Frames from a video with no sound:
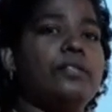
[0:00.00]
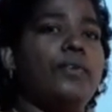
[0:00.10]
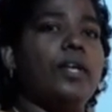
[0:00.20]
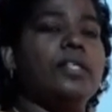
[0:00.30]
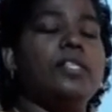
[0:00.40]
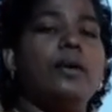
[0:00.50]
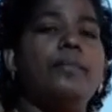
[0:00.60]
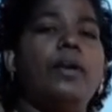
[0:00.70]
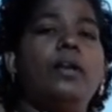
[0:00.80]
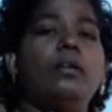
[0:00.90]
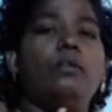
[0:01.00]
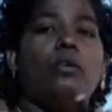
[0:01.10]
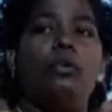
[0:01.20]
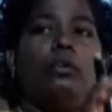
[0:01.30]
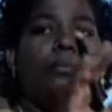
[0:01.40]
For example,
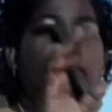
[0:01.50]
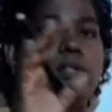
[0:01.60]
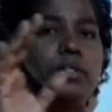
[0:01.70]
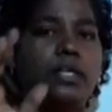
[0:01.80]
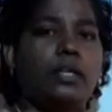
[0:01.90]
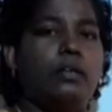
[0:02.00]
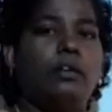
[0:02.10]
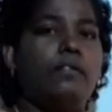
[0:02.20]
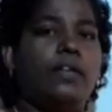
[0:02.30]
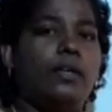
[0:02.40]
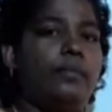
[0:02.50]
globe is a curved